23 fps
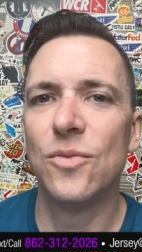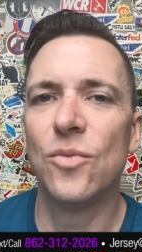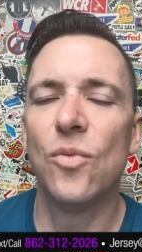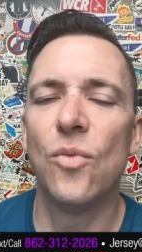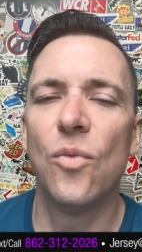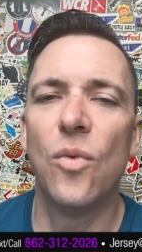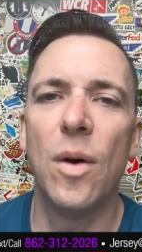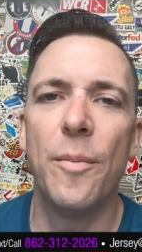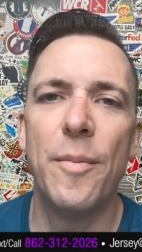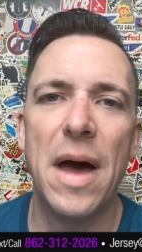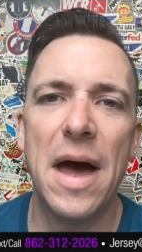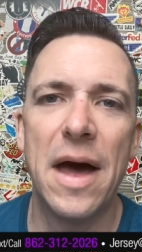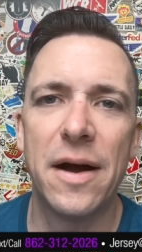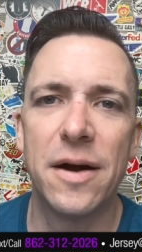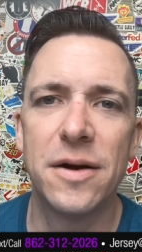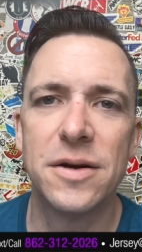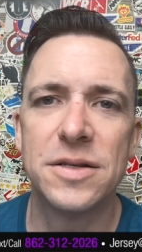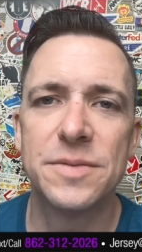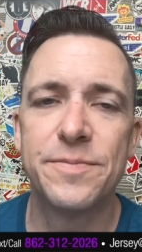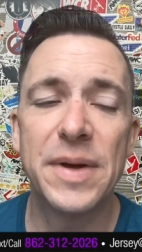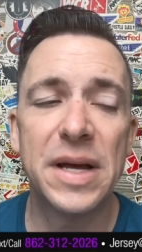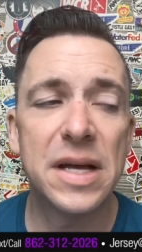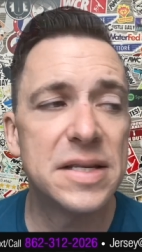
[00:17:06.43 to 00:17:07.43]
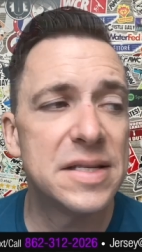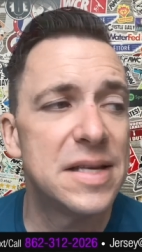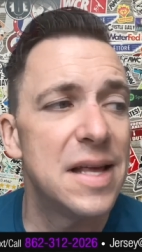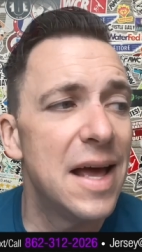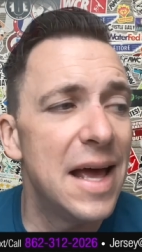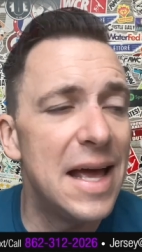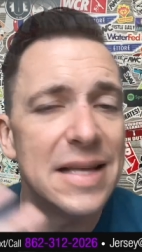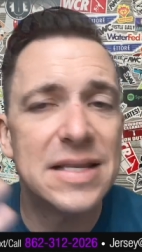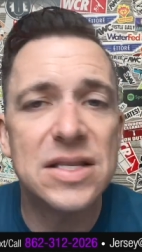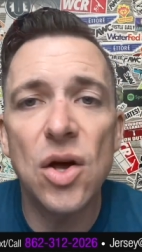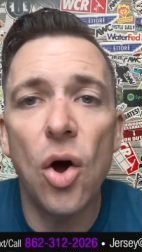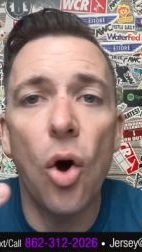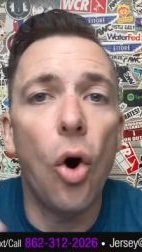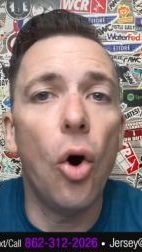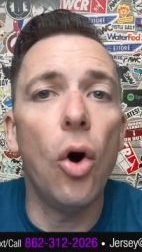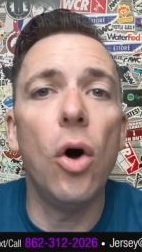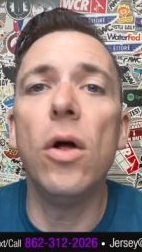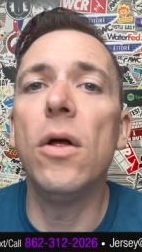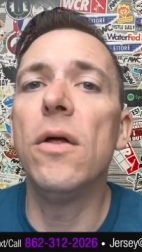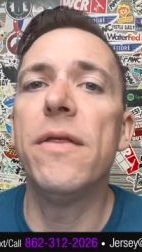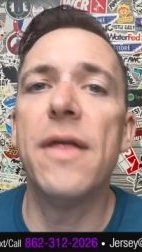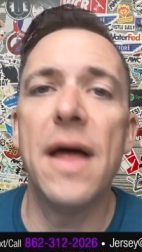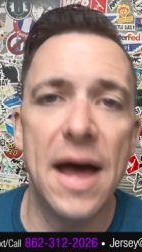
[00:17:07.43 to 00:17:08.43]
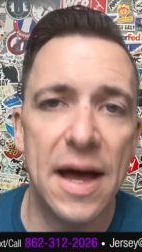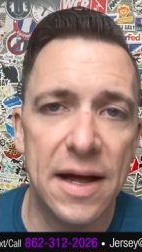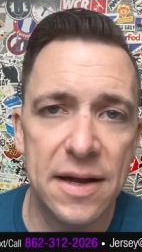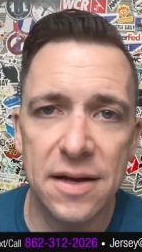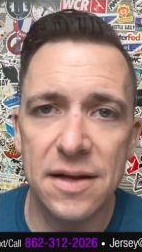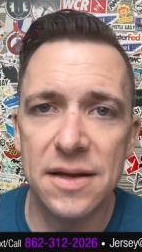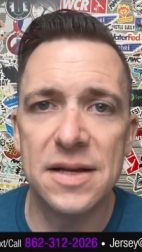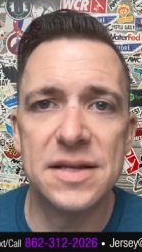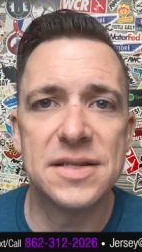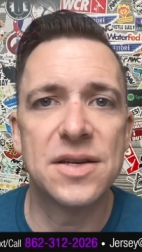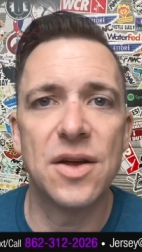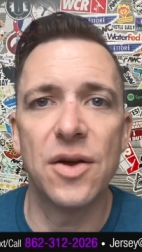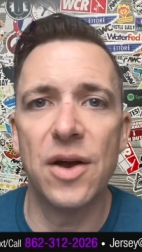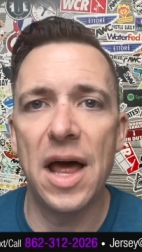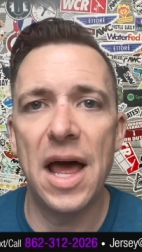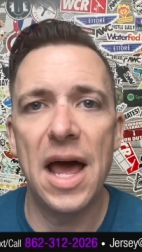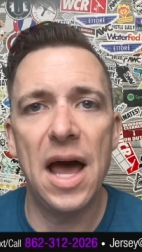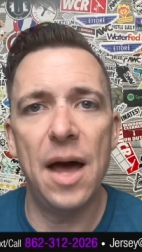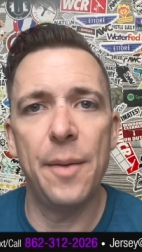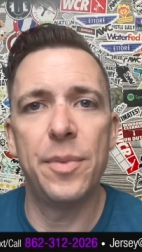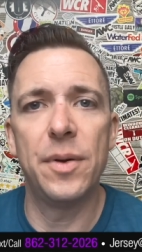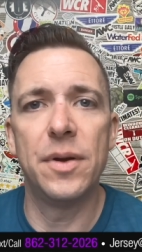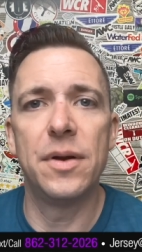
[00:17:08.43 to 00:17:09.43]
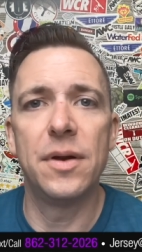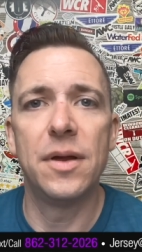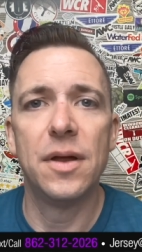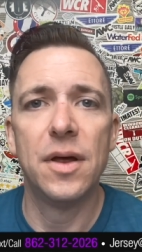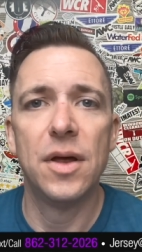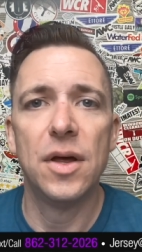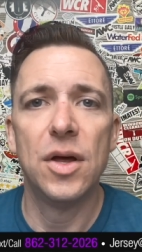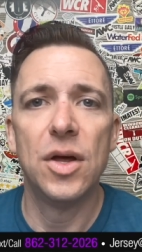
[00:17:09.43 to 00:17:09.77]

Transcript: what matters because it's all that is going to happen.